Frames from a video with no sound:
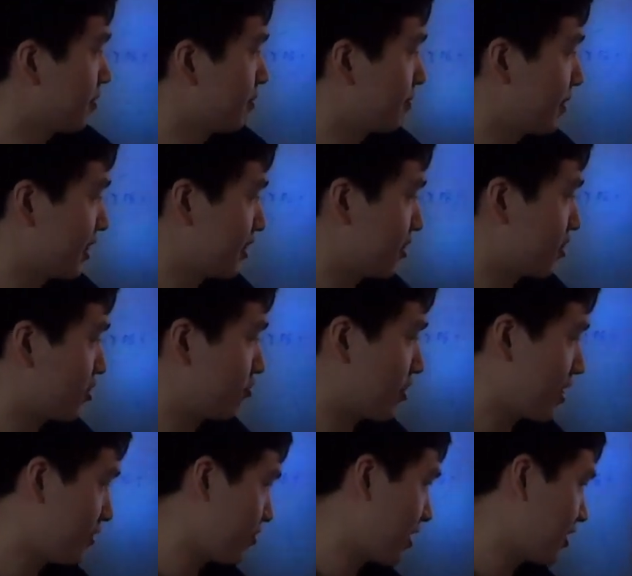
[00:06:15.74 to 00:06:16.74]
but
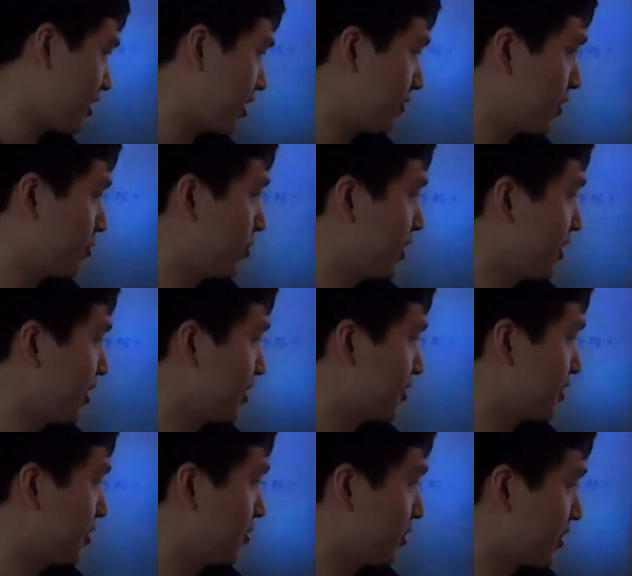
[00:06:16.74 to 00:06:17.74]
relatively we
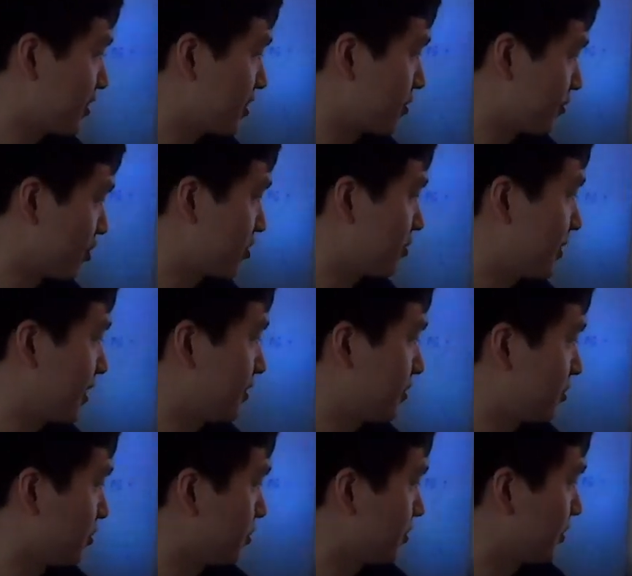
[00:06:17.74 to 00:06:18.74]
need only small space
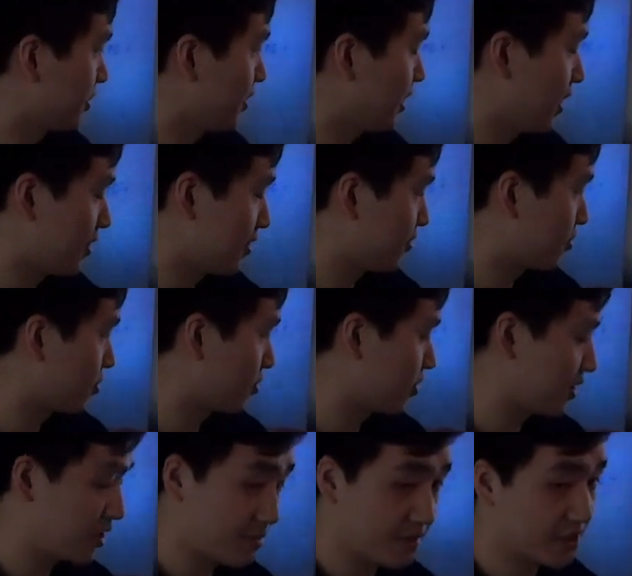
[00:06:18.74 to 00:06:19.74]
to store
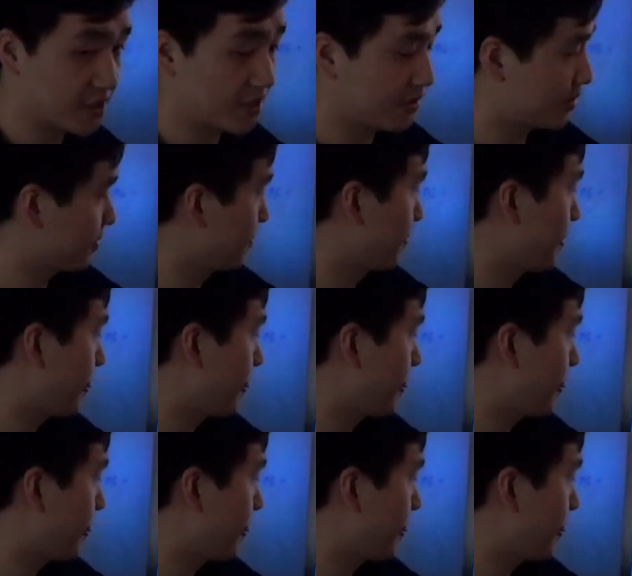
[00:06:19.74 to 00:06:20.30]
the images